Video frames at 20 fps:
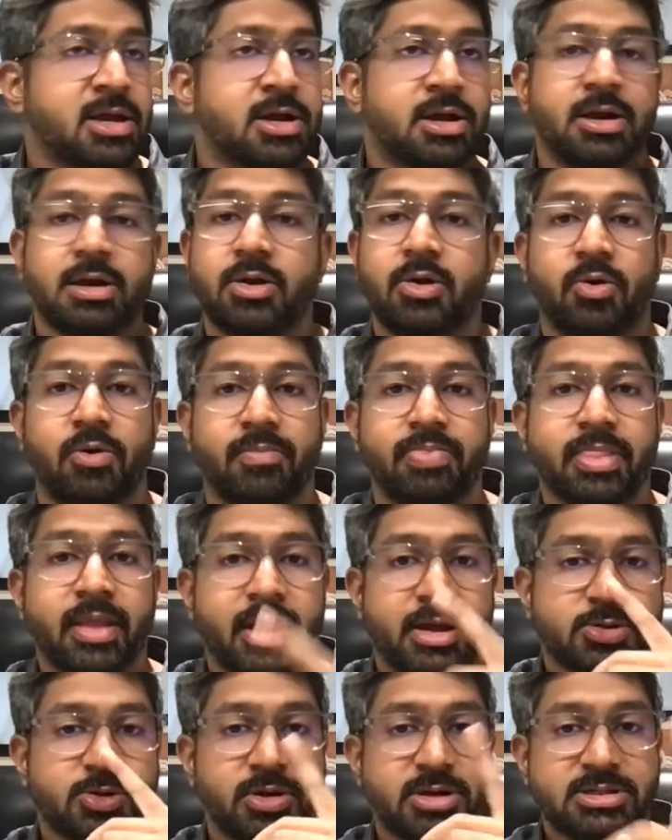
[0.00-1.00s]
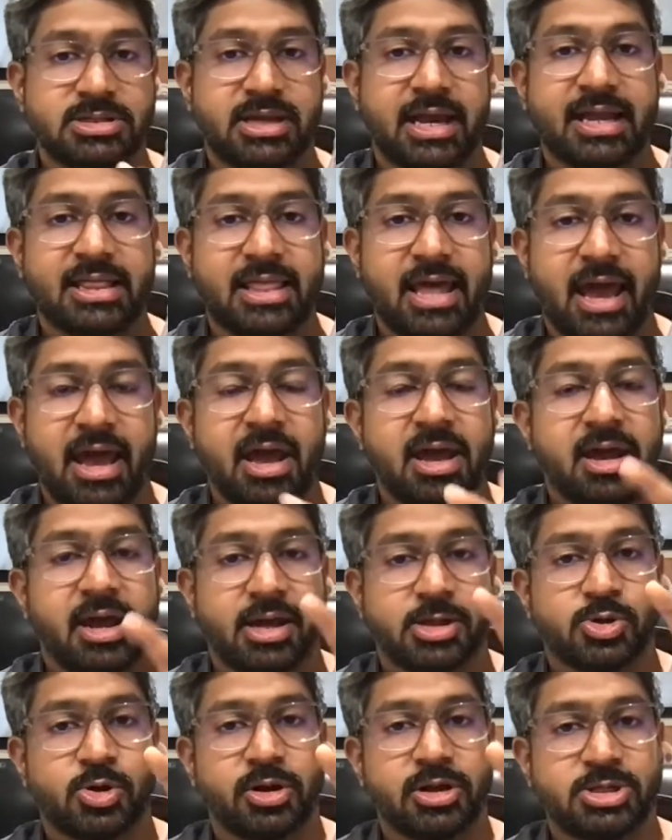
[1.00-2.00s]
No, it's going to stay there.
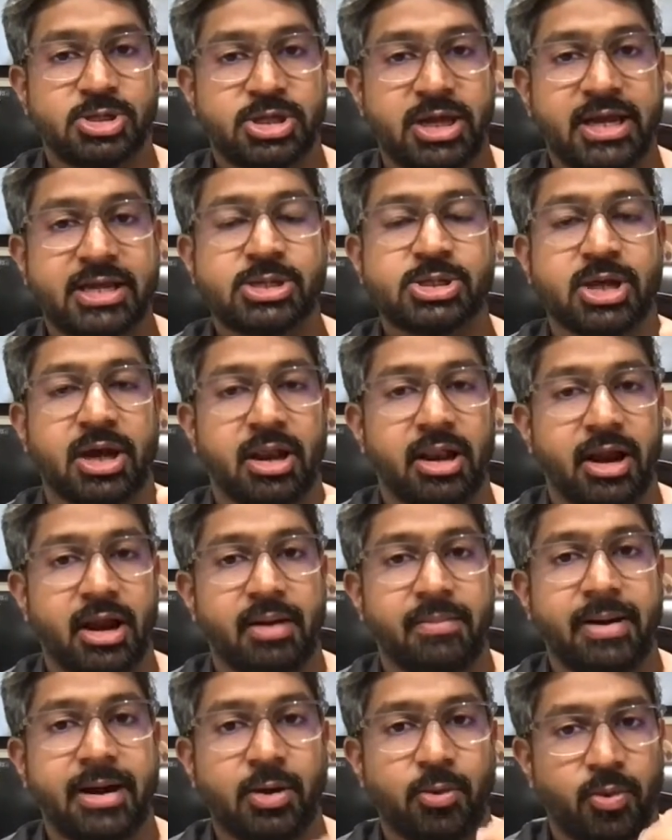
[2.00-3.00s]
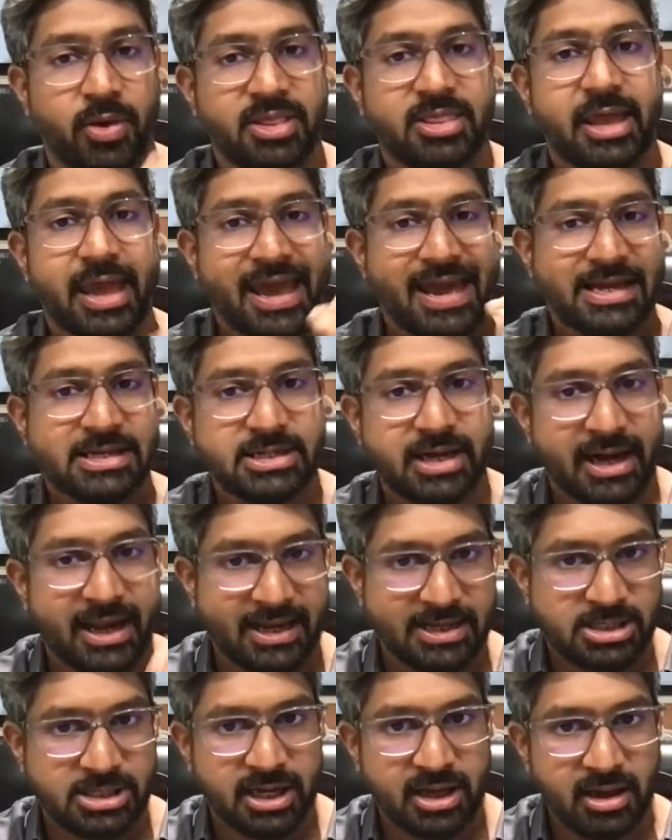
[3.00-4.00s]
It's going to change a little bit with age and
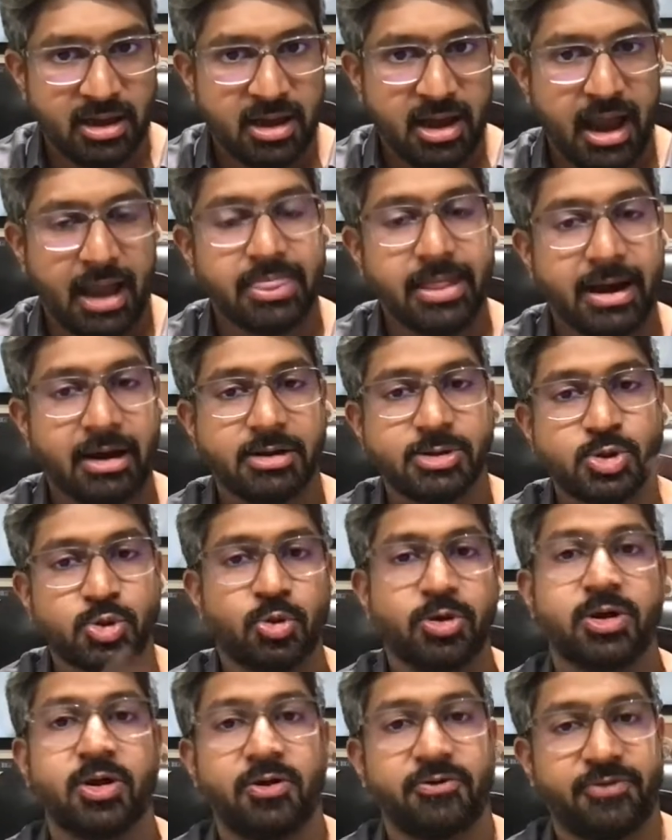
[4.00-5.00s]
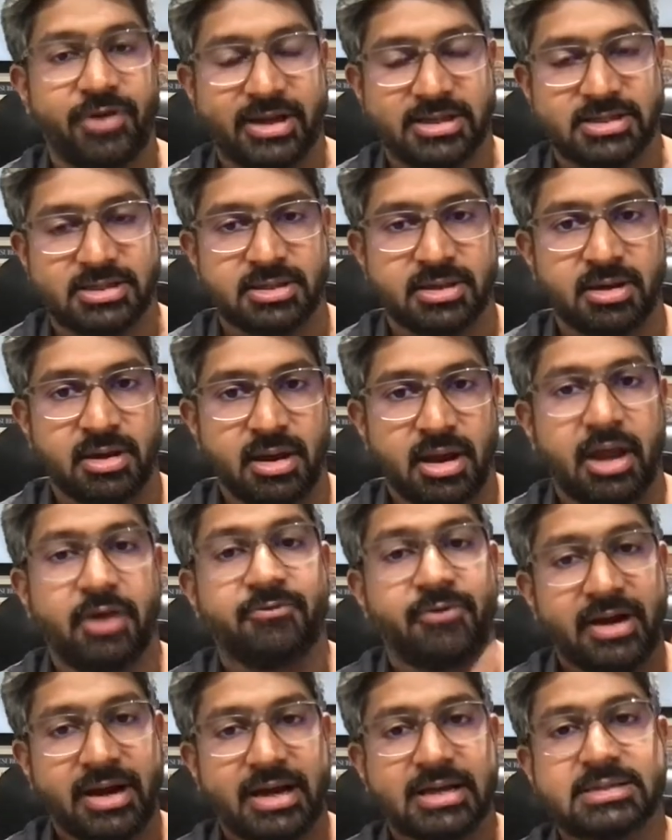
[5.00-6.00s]
aging, and that will suit your face. If
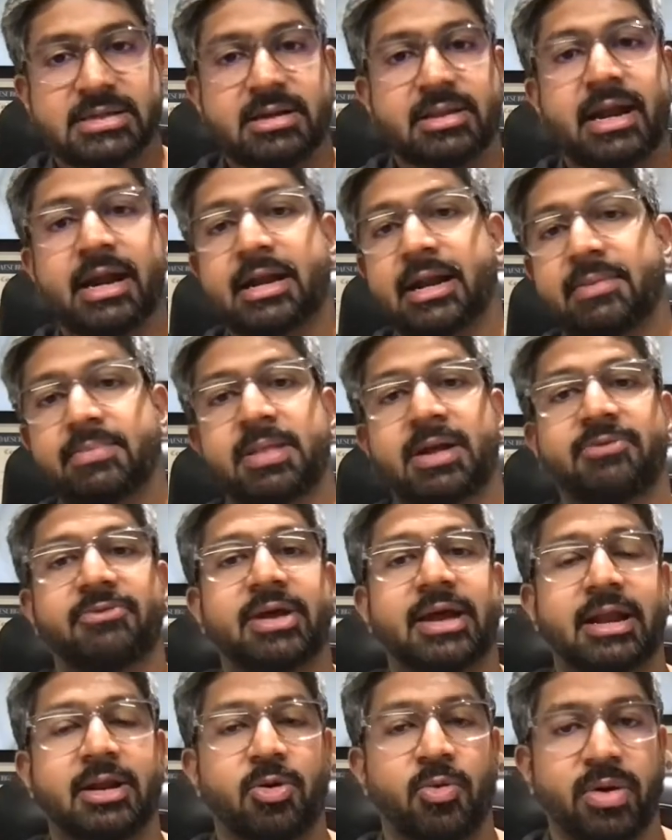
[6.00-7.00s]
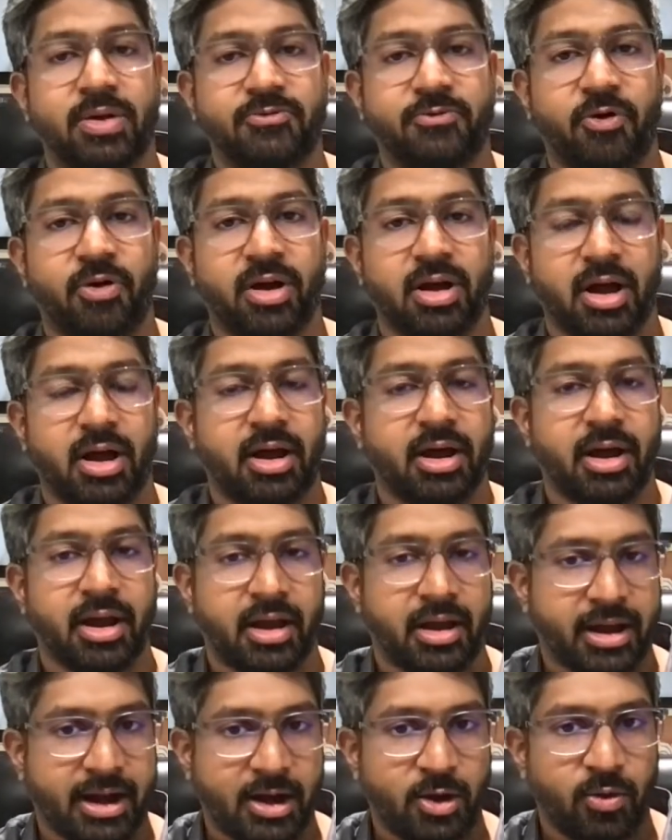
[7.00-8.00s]
it doesn't, that time then we can go in for a
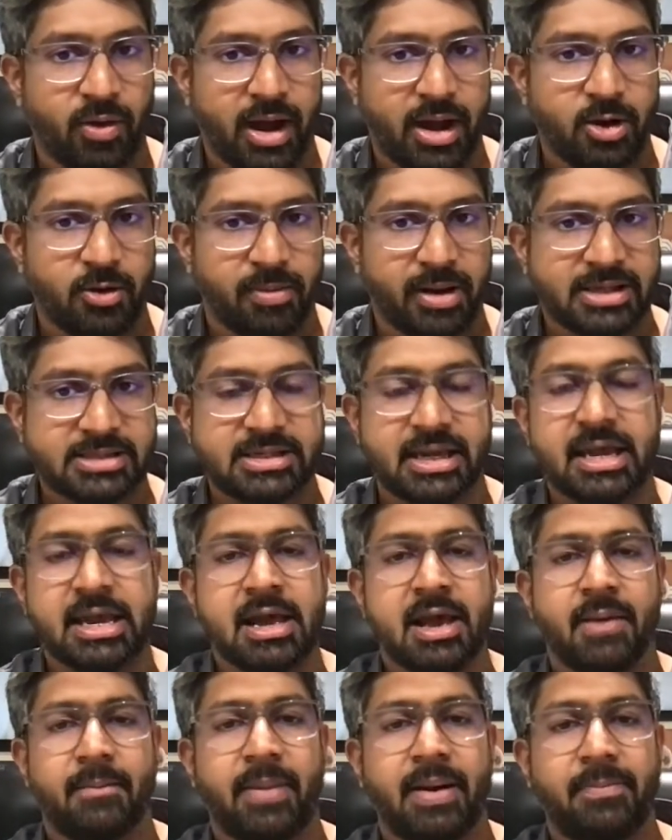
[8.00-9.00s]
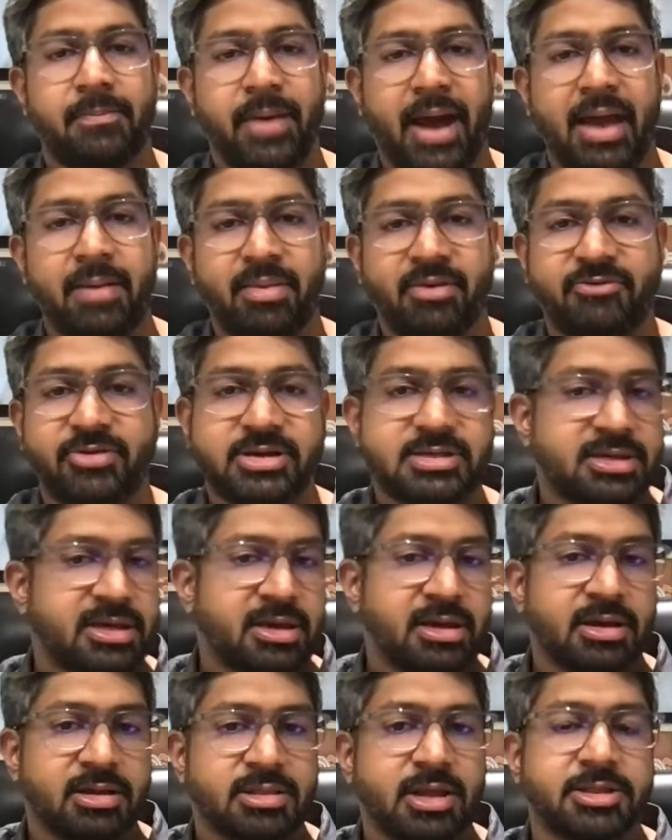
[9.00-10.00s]
redo rhinoplasty. But prima
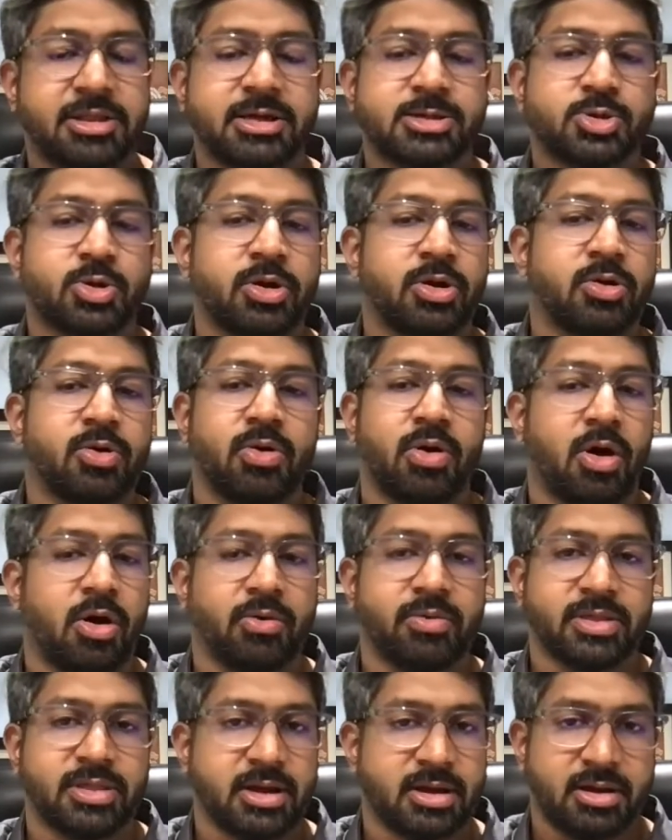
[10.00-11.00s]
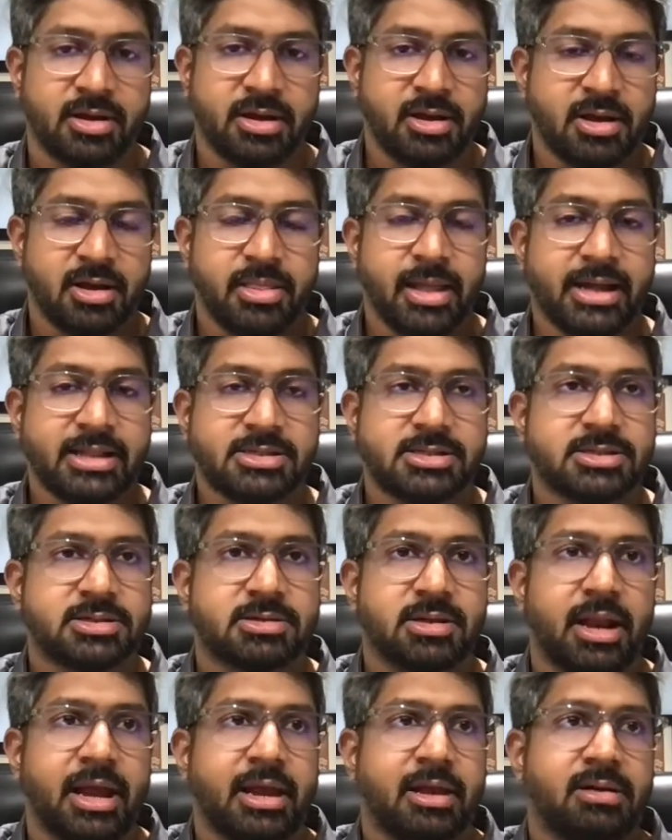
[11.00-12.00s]
facie, nothing's going to go wrong with it. That's
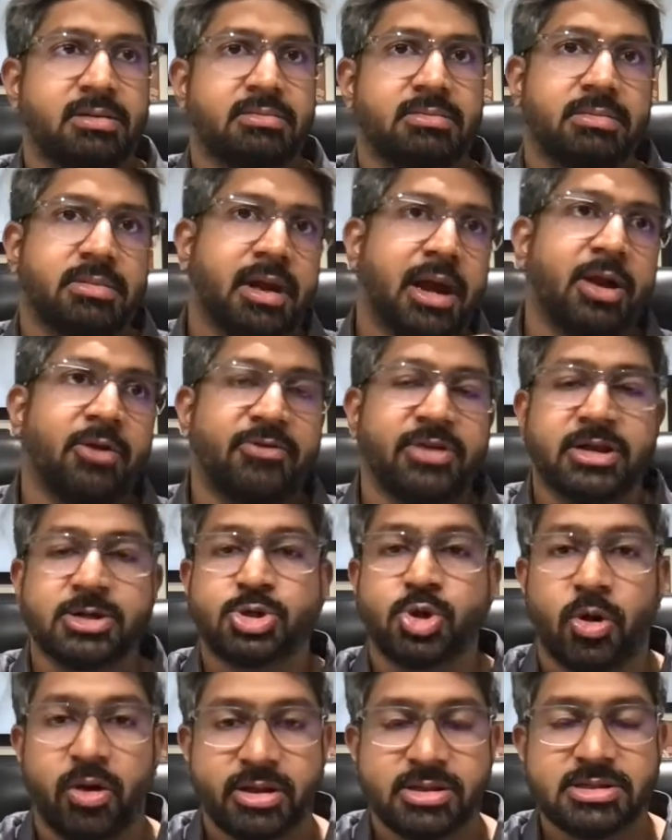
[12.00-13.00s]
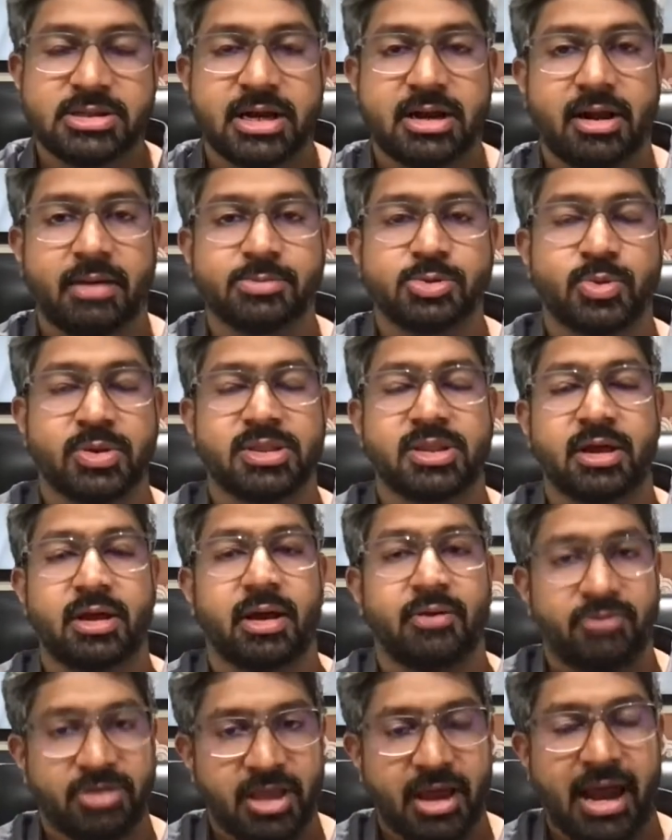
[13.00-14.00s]
like kind of an assurance that comes with the
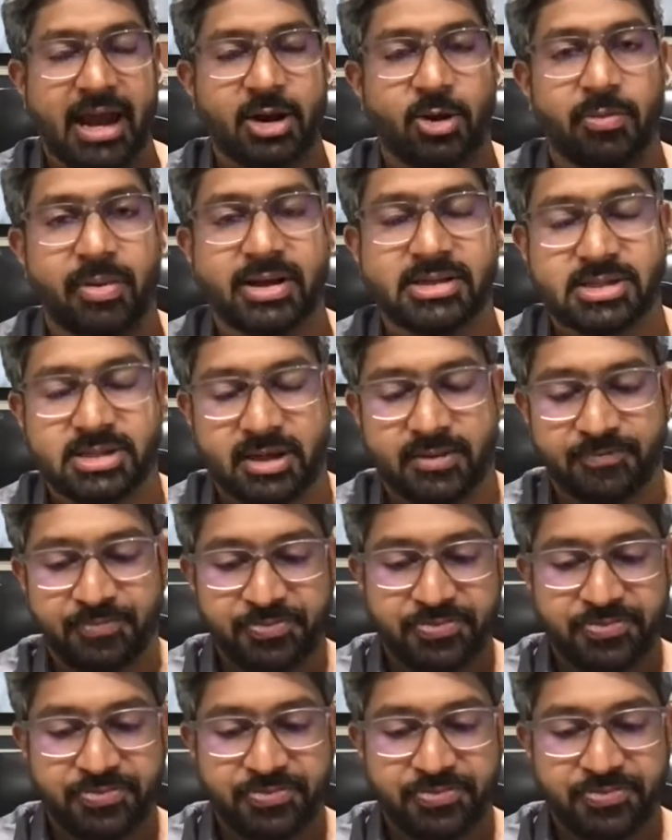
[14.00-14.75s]
rhinoplasty.